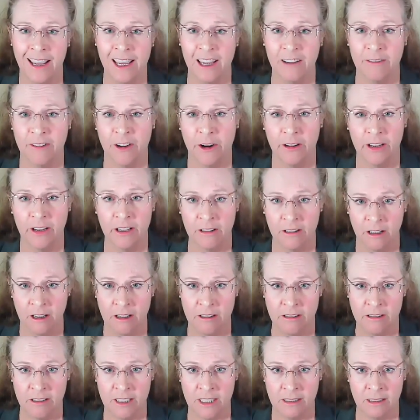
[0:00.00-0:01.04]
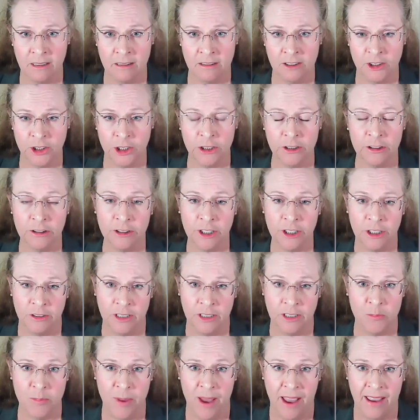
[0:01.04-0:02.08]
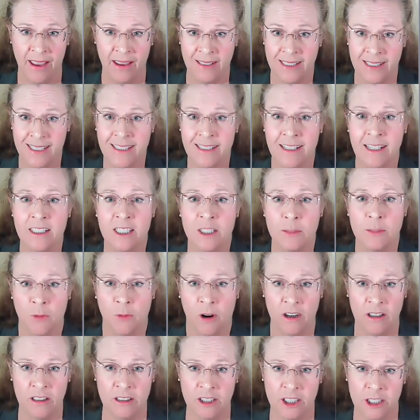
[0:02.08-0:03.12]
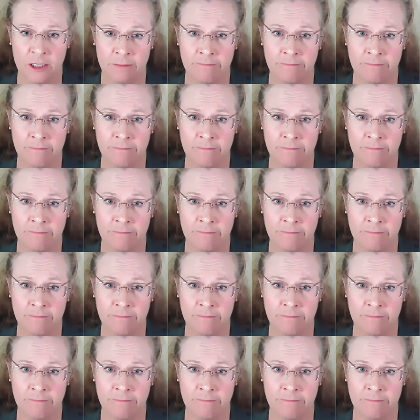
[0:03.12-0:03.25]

very close to Union Banks since March.